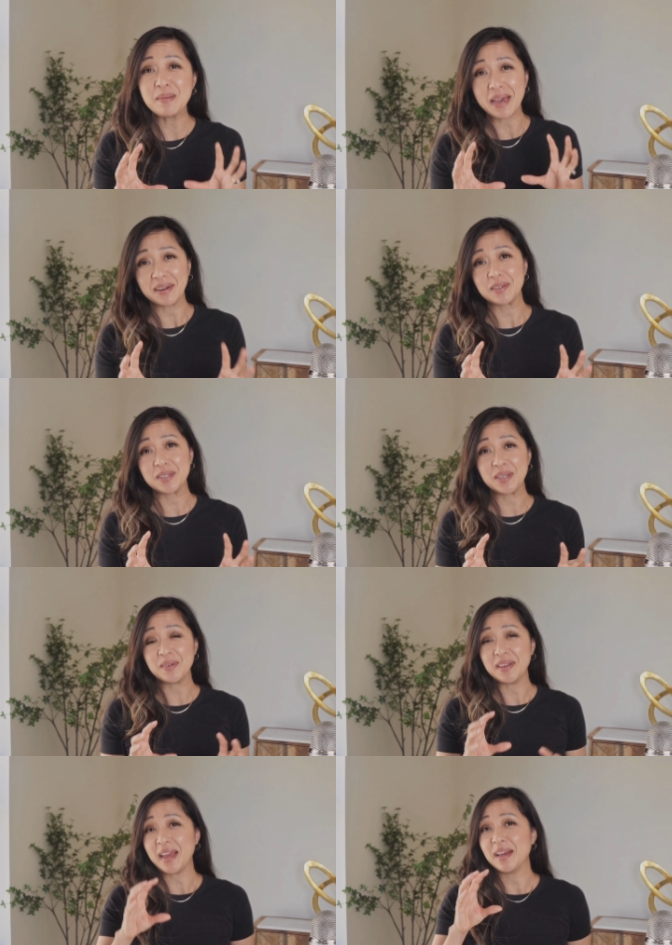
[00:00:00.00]
matters to you
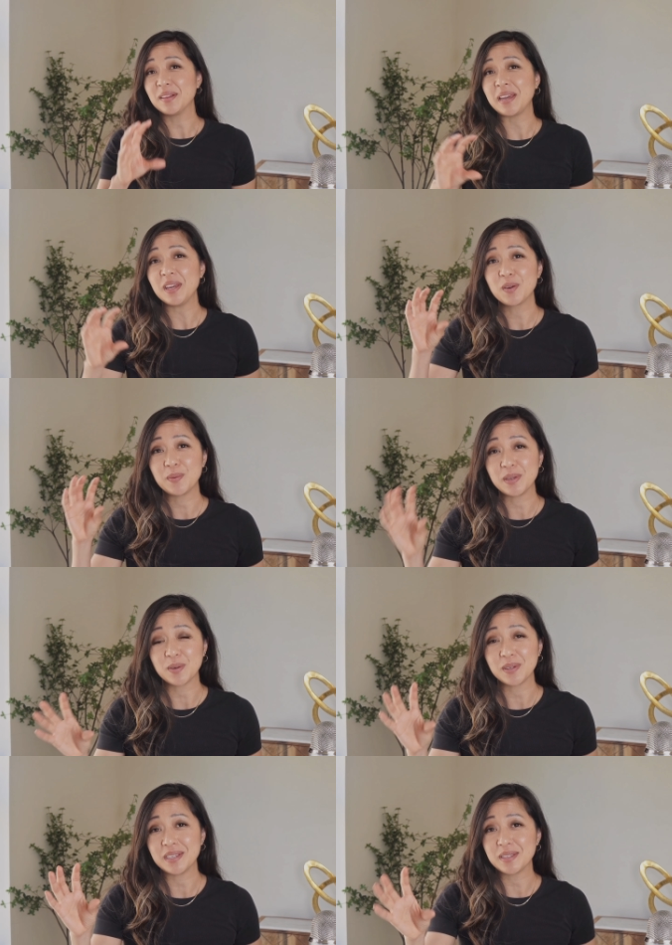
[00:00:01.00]
and allocate your
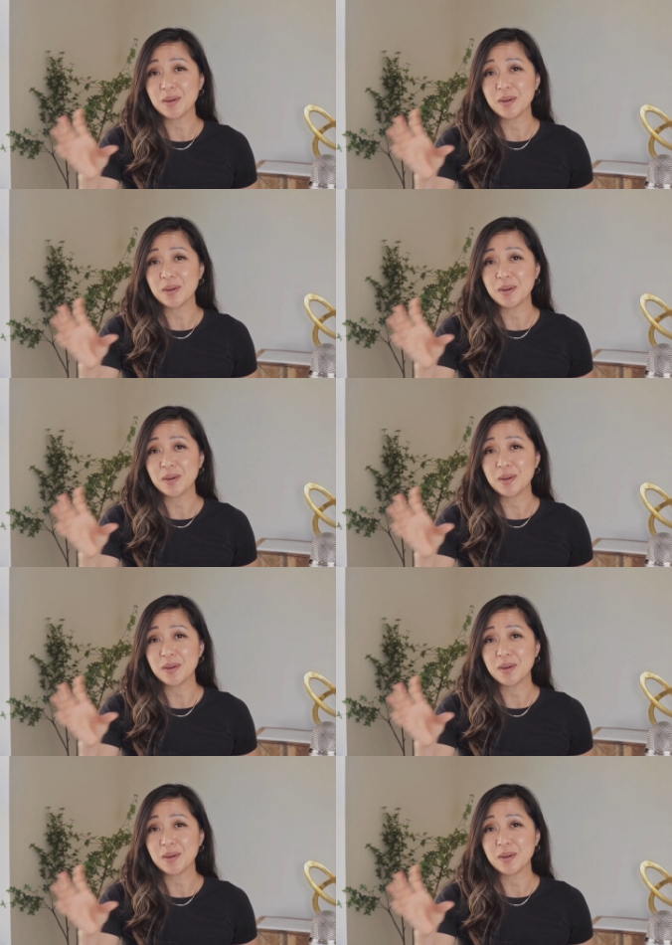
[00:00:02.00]
resources